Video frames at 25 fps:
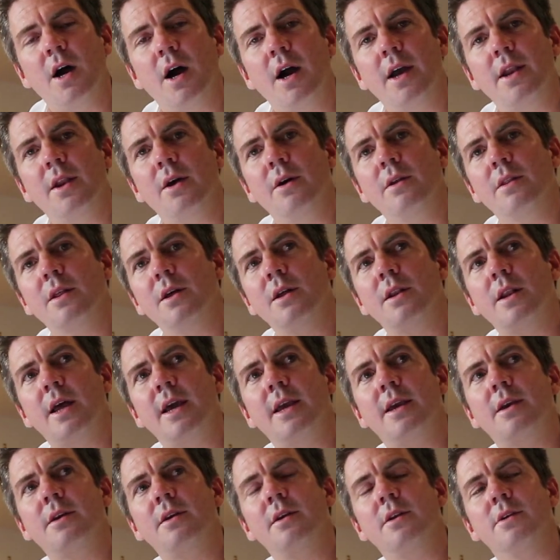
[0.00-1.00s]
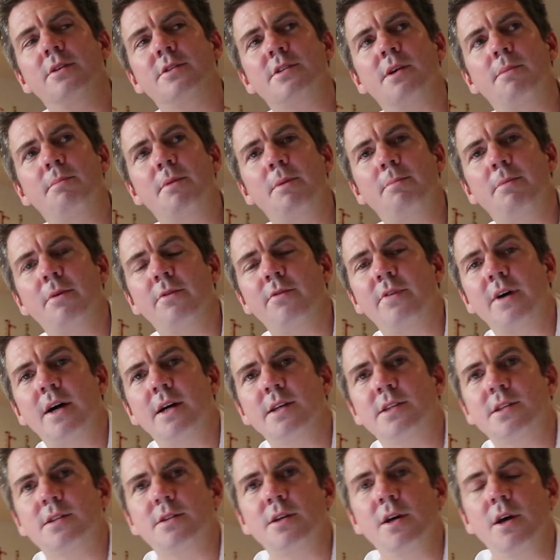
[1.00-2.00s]
I know that, like, you know, some people have
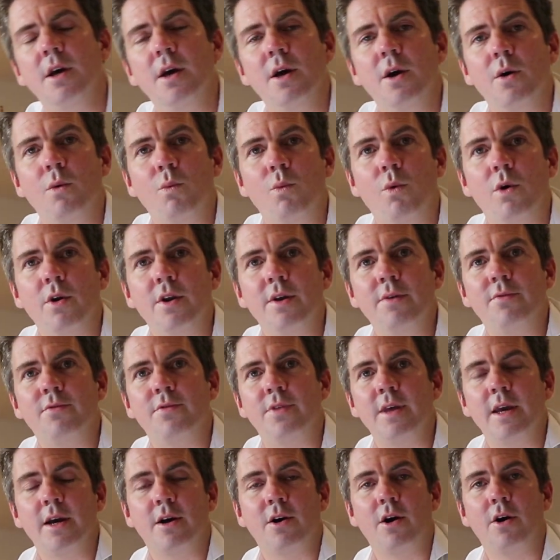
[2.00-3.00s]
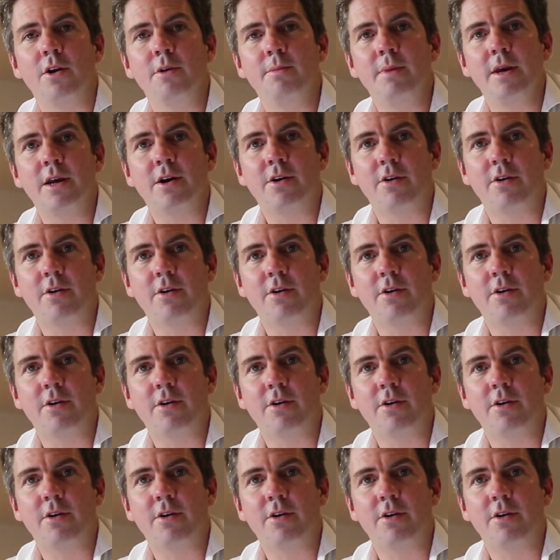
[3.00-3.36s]
asked, what if the economy